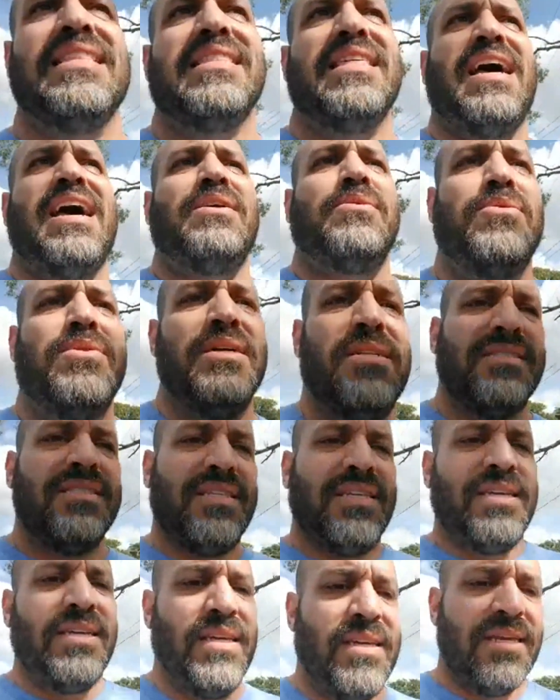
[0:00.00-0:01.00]
that
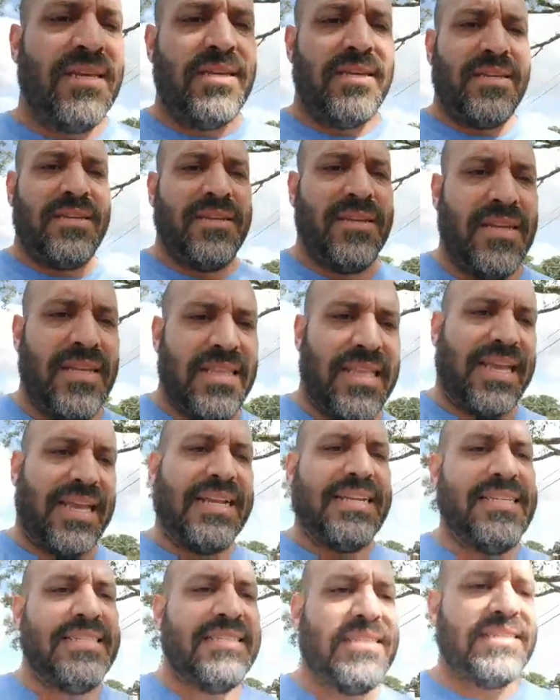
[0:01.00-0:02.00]
one, like
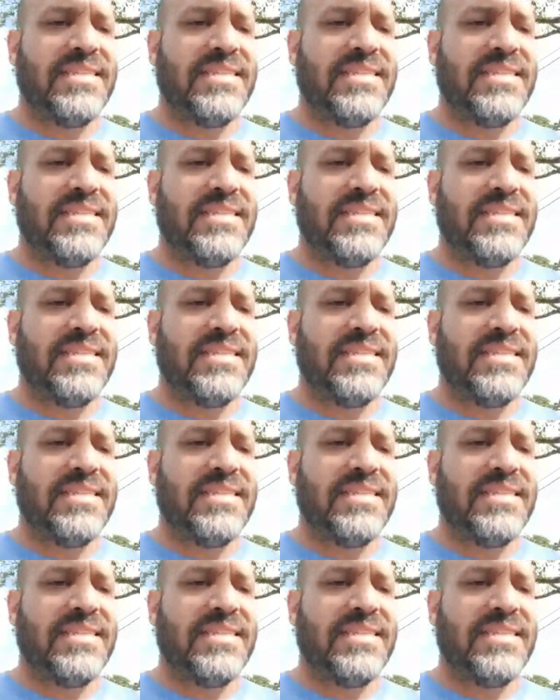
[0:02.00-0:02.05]
I didn't